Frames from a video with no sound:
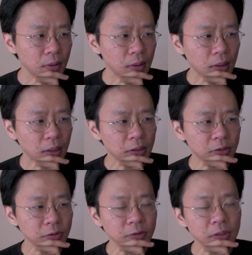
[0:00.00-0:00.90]
I
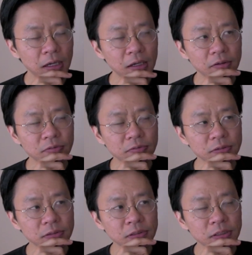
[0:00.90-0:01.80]
do have
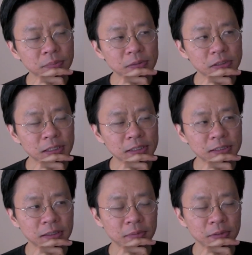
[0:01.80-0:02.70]
some slides that
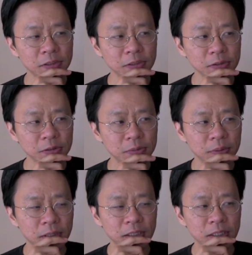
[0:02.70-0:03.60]
I'm going to use, but I
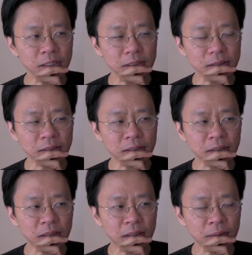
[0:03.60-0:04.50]
think
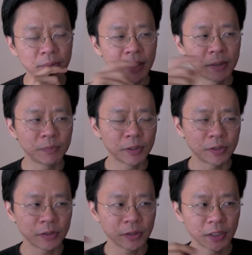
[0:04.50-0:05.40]
I might put
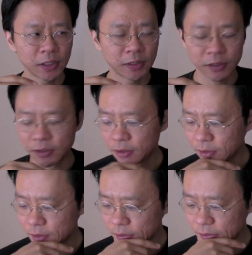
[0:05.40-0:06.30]
together
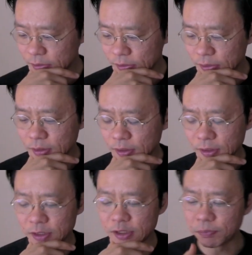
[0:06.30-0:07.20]

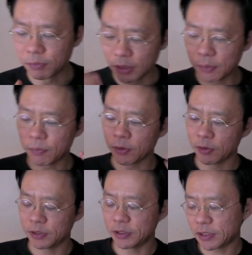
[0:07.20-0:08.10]
these bullet
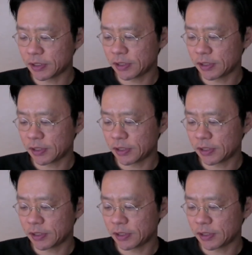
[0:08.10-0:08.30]
points